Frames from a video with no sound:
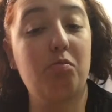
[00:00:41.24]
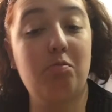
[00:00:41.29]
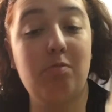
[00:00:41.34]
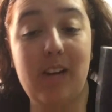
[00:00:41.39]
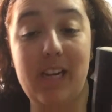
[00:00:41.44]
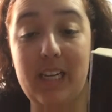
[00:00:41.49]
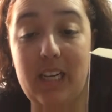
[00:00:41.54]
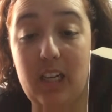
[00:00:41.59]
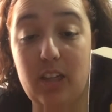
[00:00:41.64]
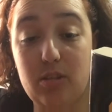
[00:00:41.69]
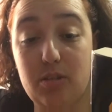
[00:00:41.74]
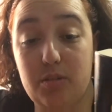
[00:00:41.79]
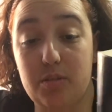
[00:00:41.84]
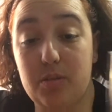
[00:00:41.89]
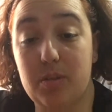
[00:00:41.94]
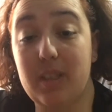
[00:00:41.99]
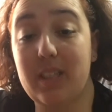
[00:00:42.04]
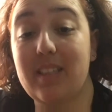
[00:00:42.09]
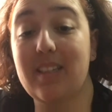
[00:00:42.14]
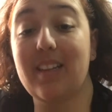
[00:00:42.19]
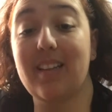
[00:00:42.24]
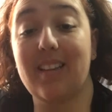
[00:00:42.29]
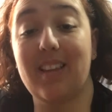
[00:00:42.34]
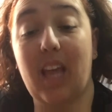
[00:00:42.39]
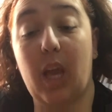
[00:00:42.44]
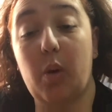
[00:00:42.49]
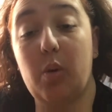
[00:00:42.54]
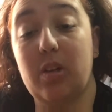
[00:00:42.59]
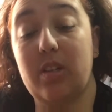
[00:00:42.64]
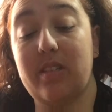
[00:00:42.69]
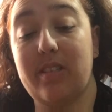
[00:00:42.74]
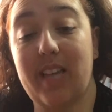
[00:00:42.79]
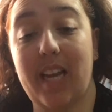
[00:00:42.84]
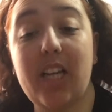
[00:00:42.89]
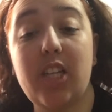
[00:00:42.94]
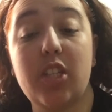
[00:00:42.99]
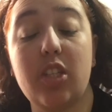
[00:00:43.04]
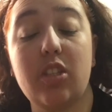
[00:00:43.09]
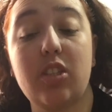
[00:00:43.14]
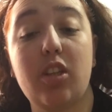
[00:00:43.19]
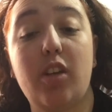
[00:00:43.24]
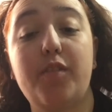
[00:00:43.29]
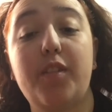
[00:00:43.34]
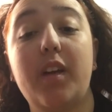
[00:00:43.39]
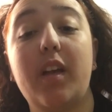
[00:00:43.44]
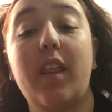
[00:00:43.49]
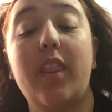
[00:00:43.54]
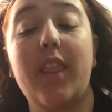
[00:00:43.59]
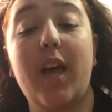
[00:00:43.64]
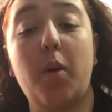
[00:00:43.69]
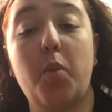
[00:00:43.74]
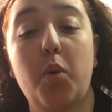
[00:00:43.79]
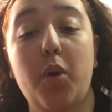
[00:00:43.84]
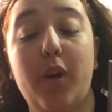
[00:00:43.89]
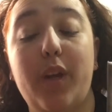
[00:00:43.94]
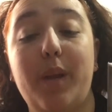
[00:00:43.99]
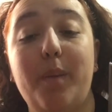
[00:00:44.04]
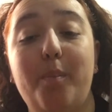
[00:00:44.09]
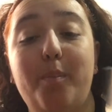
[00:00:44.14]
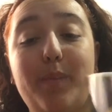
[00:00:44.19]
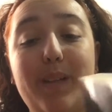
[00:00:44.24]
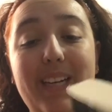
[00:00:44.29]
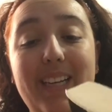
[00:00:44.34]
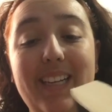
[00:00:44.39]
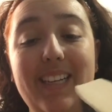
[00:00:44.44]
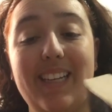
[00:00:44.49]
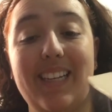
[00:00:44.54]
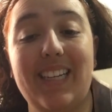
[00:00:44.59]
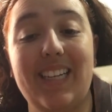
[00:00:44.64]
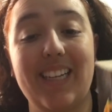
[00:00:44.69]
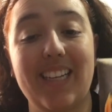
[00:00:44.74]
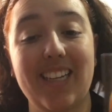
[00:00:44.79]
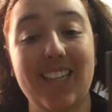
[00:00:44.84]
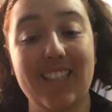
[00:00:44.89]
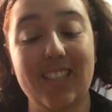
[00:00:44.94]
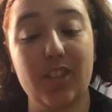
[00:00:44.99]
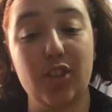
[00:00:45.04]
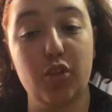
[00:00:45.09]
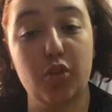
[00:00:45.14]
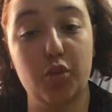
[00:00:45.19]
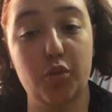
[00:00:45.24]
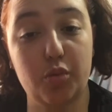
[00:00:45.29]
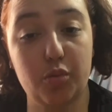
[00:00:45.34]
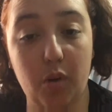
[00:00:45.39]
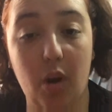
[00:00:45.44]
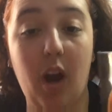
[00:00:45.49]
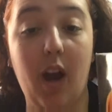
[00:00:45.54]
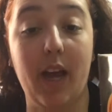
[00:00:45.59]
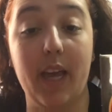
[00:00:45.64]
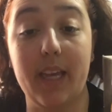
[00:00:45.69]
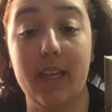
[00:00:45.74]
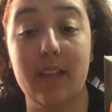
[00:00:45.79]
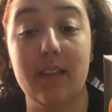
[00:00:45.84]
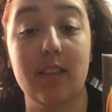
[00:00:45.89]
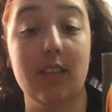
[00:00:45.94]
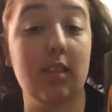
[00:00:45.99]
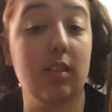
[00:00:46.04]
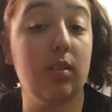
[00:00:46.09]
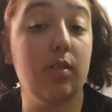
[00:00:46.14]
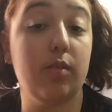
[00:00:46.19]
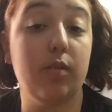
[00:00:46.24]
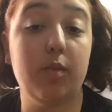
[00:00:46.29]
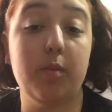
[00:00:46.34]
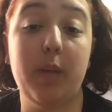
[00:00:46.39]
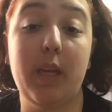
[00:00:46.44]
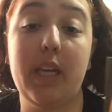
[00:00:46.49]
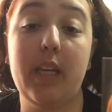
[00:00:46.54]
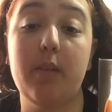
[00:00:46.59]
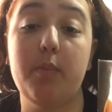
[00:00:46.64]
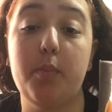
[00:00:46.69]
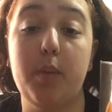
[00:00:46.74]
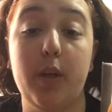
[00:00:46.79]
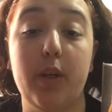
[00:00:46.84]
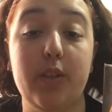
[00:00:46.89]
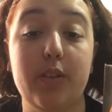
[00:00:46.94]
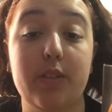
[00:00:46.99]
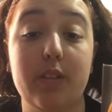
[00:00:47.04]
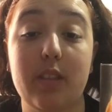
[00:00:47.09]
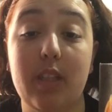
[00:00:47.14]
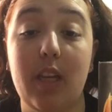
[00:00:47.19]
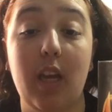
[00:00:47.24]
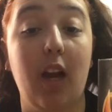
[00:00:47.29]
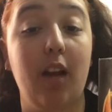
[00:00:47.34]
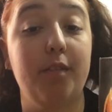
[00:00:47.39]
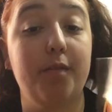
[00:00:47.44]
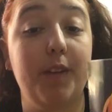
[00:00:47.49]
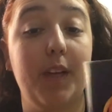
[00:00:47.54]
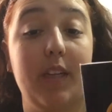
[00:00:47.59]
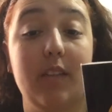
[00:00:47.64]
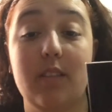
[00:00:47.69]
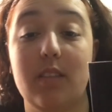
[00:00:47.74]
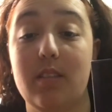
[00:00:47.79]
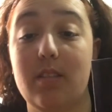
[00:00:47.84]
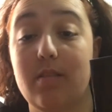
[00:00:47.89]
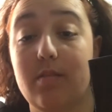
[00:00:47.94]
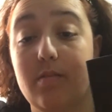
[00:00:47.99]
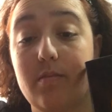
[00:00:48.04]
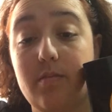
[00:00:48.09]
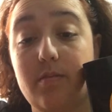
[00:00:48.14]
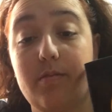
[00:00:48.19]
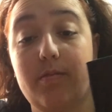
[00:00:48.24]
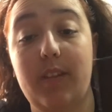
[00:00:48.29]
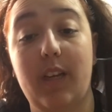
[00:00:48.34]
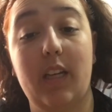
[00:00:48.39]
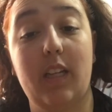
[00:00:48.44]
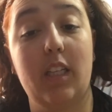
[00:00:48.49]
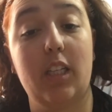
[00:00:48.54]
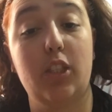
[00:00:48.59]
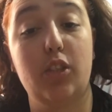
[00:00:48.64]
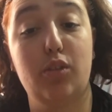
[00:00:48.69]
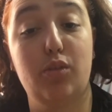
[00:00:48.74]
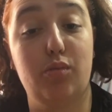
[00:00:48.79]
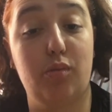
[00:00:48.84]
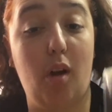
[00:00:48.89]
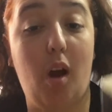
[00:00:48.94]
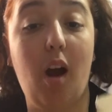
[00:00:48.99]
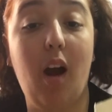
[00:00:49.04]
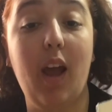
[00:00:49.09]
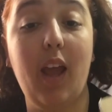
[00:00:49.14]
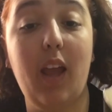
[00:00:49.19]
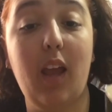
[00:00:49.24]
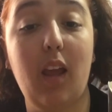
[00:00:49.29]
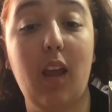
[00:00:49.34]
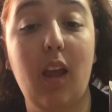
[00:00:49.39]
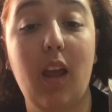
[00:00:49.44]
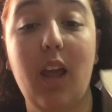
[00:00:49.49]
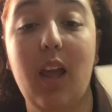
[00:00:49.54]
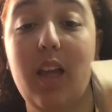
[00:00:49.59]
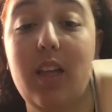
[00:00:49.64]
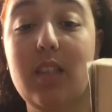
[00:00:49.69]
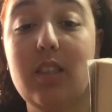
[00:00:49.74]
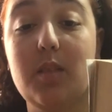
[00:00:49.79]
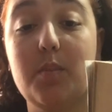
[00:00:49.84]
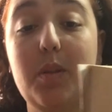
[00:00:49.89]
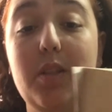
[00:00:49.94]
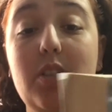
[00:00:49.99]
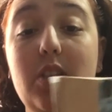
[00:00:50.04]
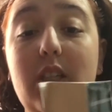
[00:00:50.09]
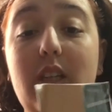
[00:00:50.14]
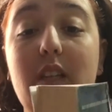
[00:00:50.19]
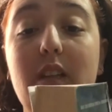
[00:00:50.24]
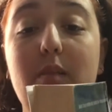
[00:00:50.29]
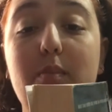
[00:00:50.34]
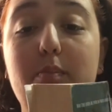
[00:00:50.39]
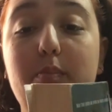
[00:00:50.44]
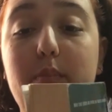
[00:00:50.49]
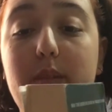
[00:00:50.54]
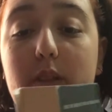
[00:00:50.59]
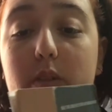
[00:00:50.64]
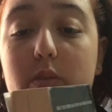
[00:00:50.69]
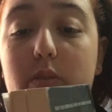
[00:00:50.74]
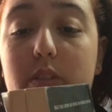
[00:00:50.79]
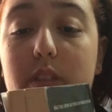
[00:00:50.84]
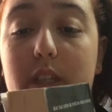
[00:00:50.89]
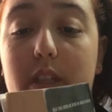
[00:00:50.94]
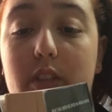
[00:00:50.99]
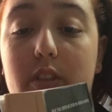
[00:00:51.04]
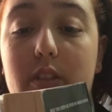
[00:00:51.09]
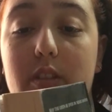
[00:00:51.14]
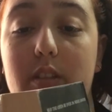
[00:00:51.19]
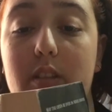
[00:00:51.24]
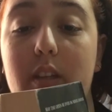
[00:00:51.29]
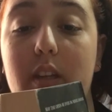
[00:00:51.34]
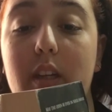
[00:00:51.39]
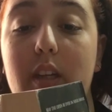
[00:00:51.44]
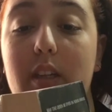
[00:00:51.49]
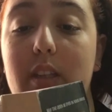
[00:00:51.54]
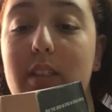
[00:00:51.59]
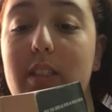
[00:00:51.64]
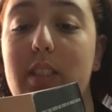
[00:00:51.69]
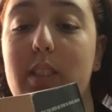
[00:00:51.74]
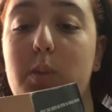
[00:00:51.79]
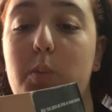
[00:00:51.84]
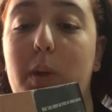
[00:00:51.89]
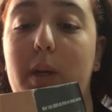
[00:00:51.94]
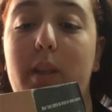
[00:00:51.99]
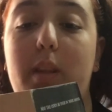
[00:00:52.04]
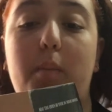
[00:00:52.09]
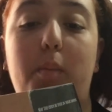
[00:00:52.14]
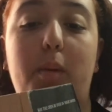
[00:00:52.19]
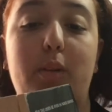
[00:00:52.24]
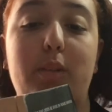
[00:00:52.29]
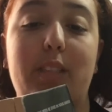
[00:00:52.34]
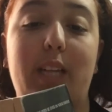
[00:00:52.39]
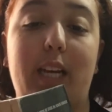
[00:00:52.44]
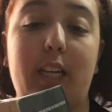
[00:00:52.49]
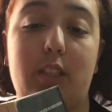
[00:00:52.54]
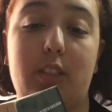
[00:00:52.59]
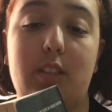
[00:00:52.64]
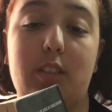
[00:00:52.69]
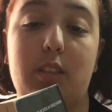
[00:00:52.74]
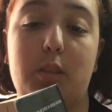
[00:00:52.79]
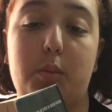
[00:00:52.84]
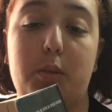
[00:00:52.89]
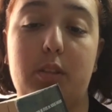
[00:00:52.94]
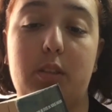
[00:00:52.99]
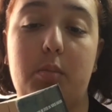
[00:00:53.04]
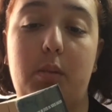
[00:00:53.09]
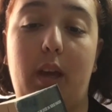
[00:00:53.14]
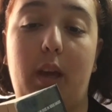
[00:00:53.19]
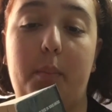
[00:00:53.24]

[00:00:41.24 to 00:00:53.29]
Reading through it, there were sections of it that were completely dry. This is, for me personally, I found it fairly dry, especially in the middle section. This is where the most action is supposed to be